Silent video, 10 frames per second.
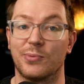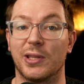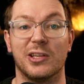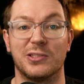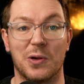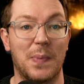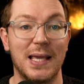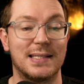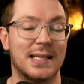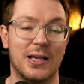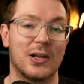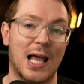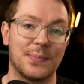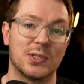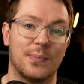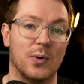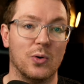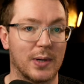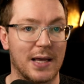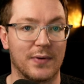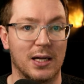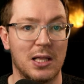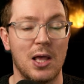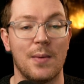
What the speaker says: whether it's your PC or laptop or whatever.